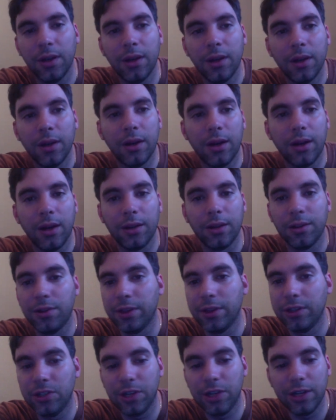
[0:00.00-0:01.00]
Nothing
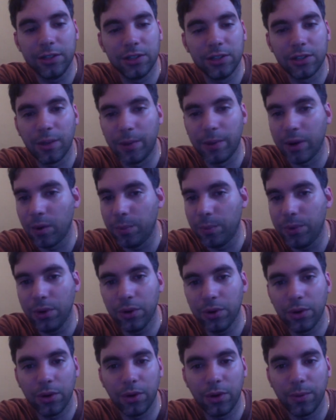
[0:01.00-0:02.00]
changes on my
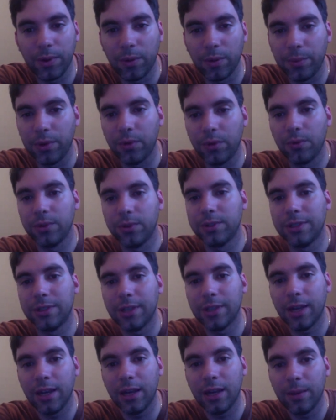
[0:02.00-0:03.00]
computer. My computer runs the
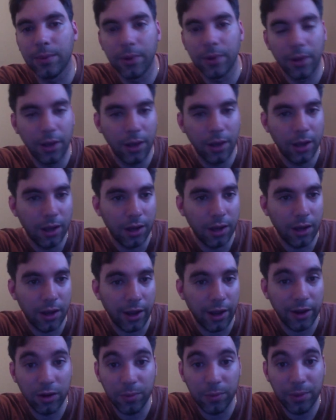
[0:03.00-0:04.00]
same. It can
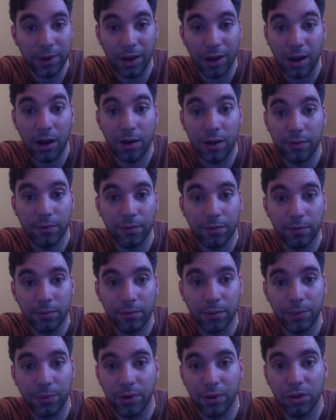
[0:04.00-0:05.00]
be off. My
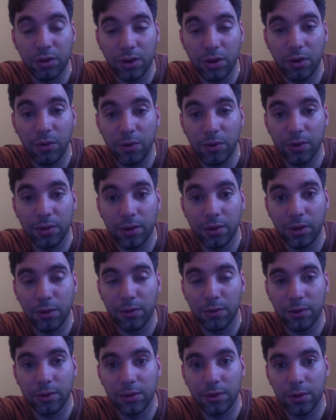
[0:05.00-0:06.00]
computer
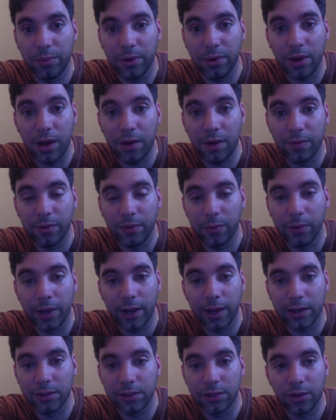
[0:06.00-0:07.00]
could be off, and when I can
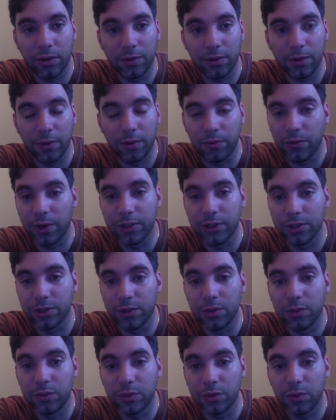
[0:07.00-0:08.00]
start a fresh new
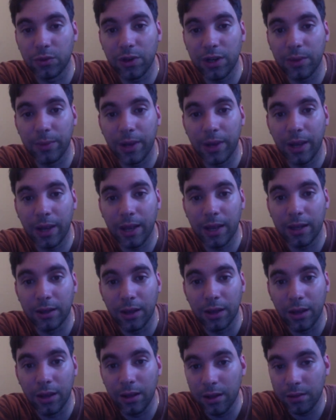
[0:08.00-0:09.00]
stream, and
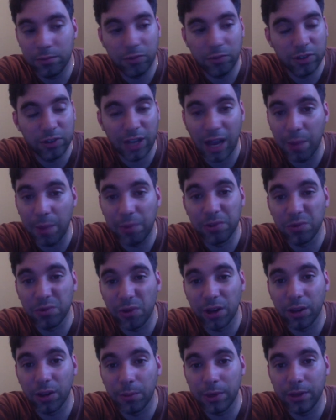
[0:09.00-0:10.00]
it just happens
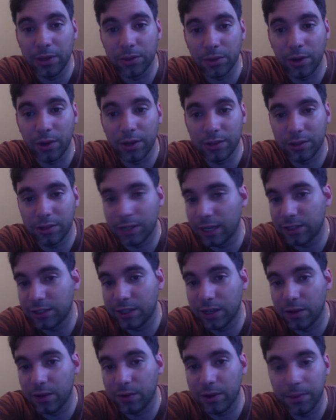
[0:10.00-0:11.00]
randomly. So I just got sick of
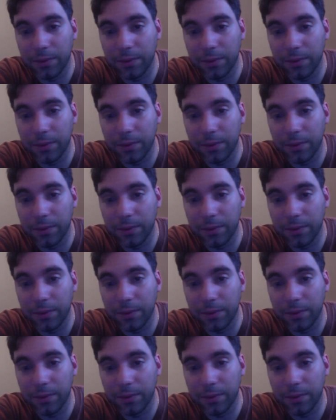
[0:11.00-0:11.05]
it,